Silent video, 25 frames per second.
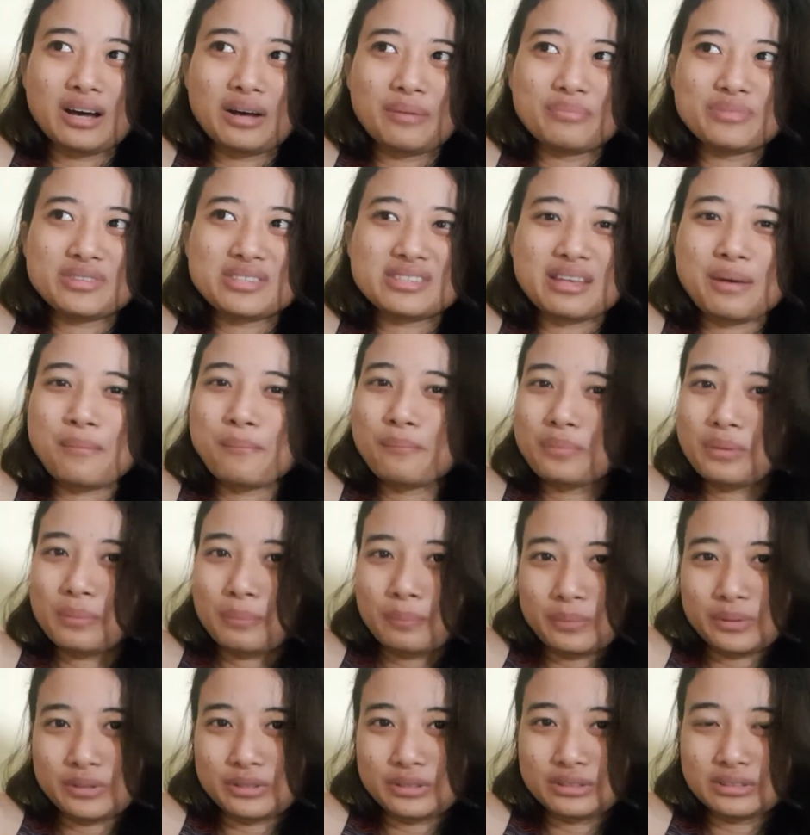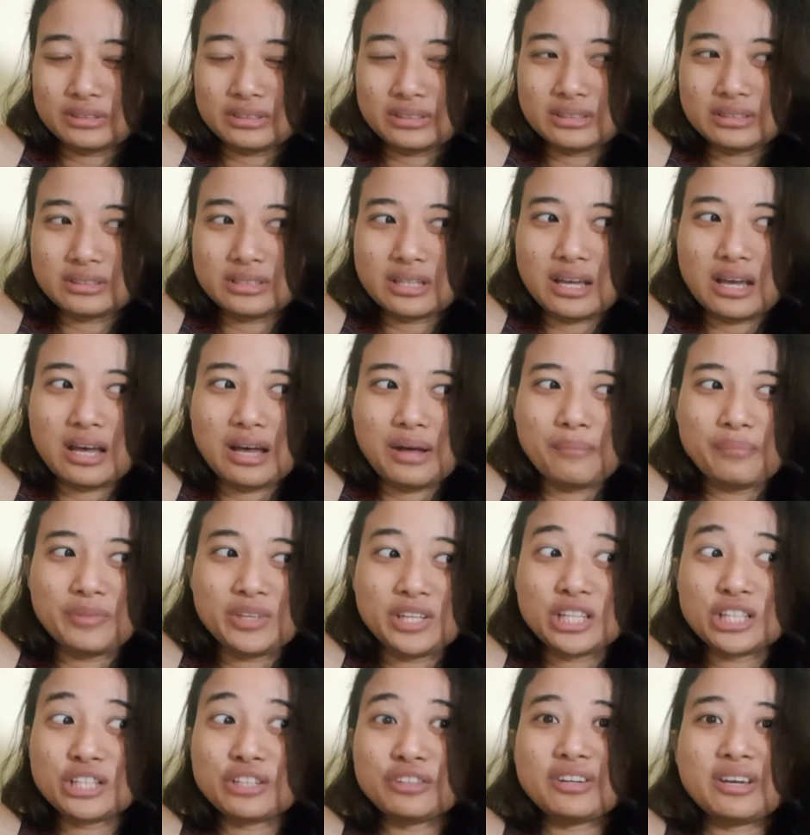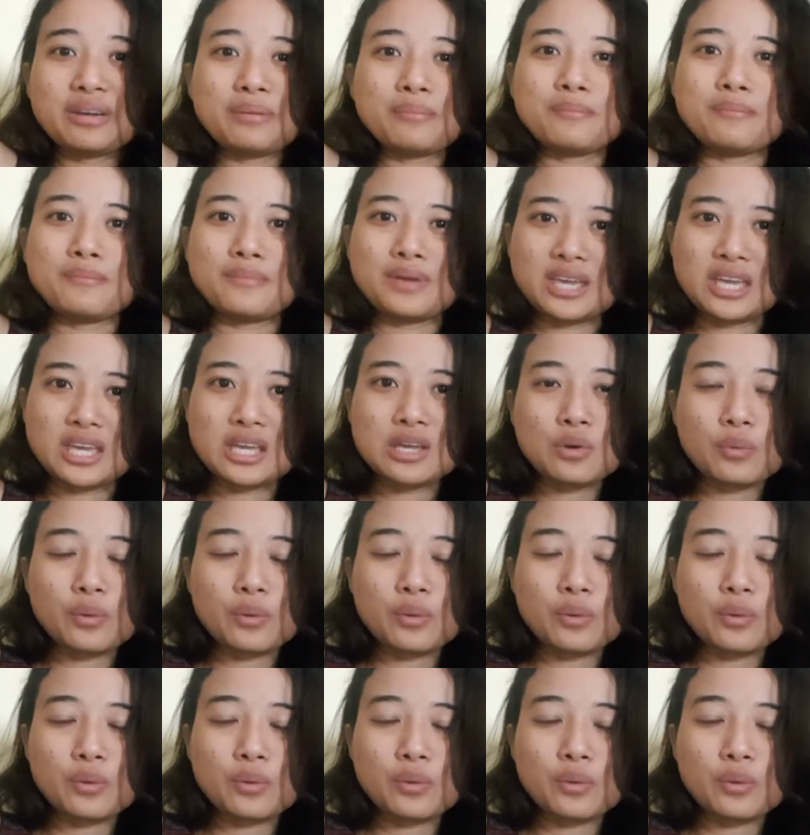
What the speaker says: some people, including me,